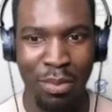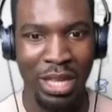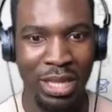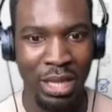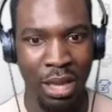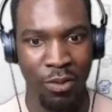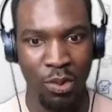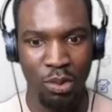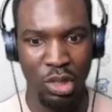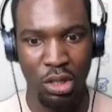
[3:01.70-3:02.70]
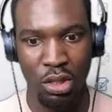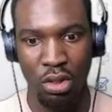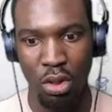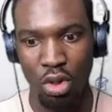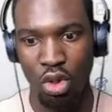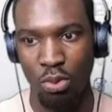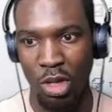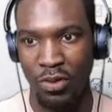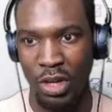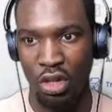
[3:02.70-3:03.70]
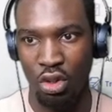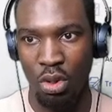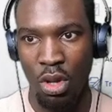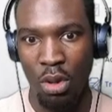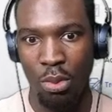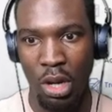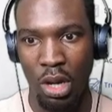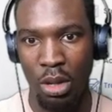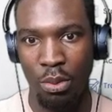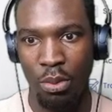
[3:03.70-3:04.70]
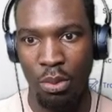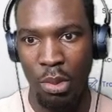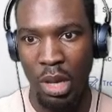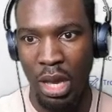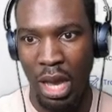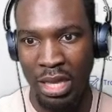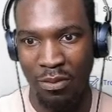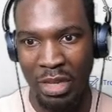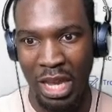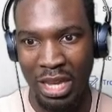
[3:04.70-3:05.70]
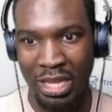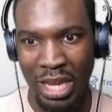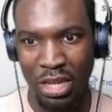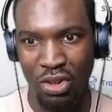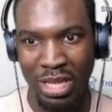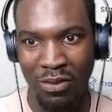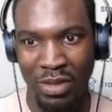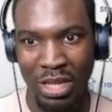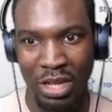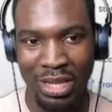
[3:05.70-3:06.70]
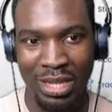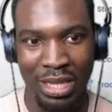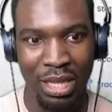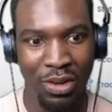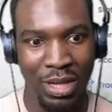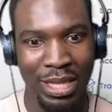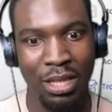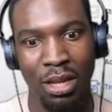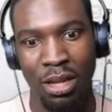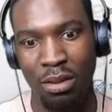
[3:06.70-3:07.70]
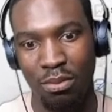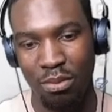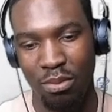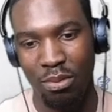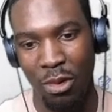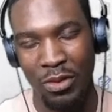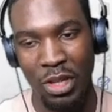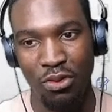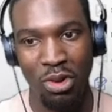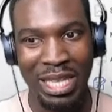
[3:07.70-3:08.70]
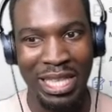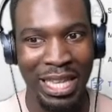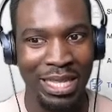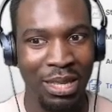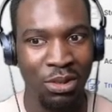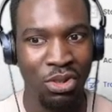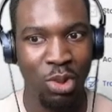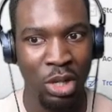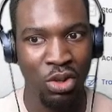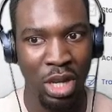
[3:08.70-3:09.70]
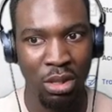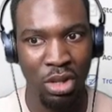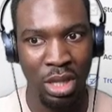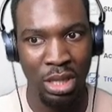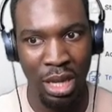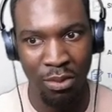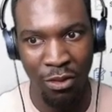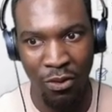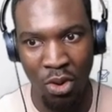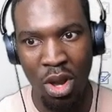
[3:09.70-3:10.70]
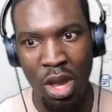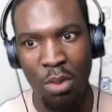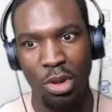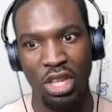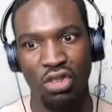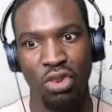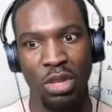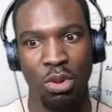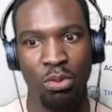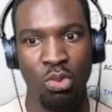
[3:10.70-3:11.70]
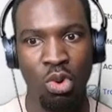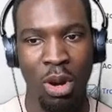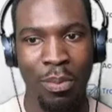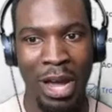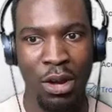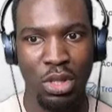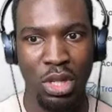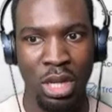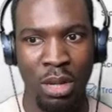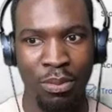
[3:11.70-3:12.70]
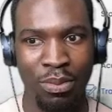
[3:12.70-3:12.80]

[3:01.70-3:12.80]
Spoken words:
near back to level, which is not too much of an issue. But and I've taken 10 trades, 17 trades, and 16 trades. These are obviously grossly less than I was taking before, but these trades were more about